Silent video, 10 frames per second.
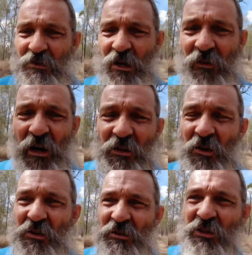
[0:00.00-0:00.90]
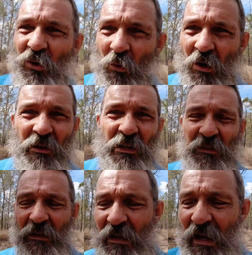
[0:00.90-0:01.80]
So if I lose a little wallet-y
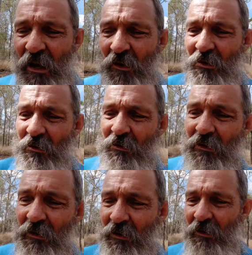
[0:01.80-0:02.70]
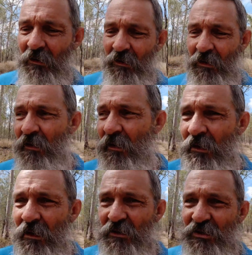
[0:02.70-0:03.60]
thing now,
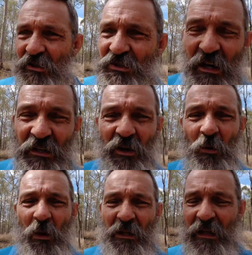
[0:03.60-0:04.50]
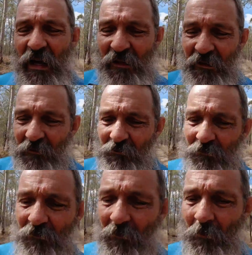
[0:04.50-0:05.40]
it's usually only got one card in it,
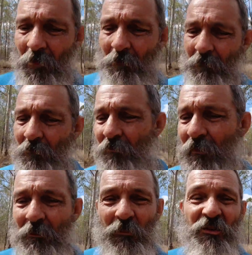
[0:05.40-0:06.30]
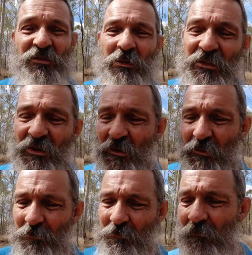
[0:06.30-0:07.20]
possibly
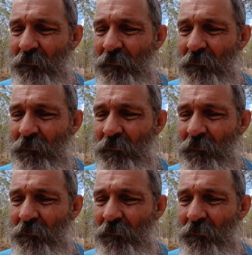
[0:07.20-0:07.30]
two,